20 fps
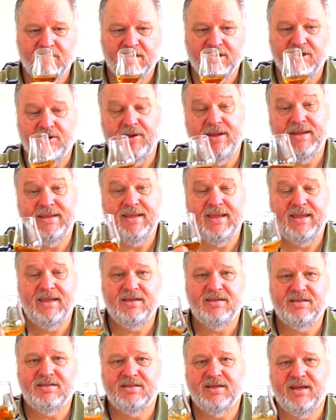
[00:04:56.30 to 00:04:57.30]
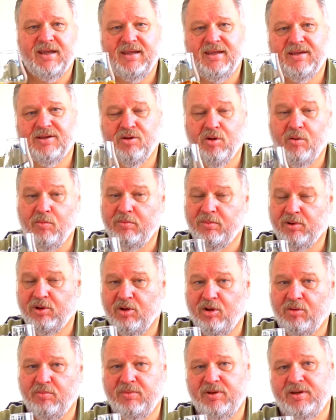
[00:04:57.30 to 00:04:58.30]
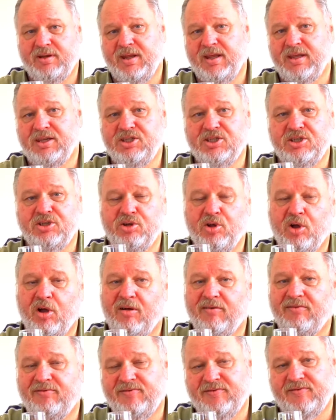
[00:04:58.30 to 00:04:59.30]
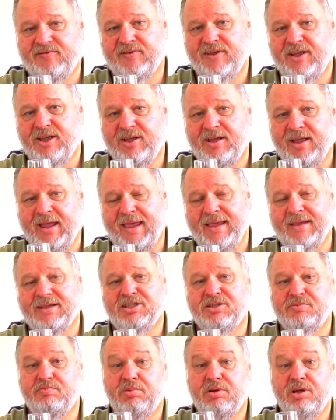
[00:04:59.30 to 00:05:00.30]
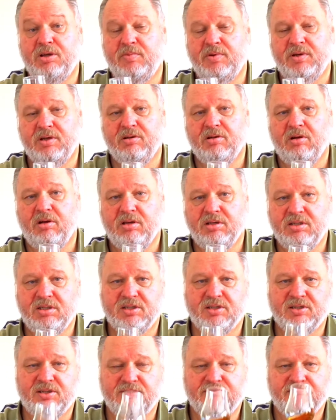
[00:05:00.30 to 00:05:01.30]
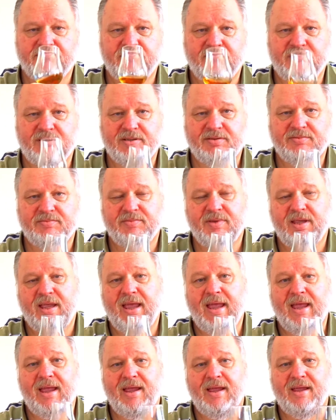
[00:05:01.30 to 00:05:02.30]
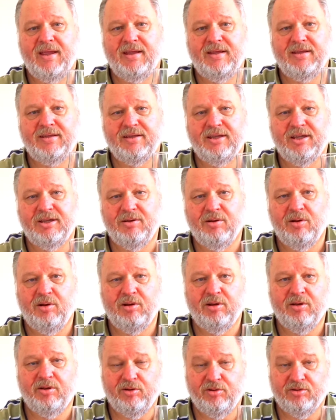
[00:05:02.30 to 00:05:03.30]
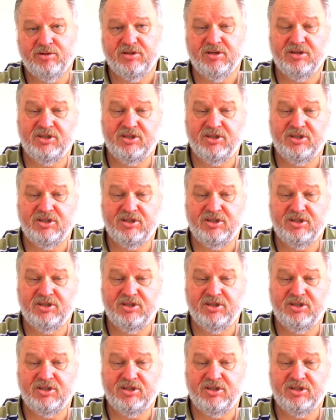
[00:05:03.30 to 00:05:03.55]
So it is a combination of ex-bourbon casks and oloroso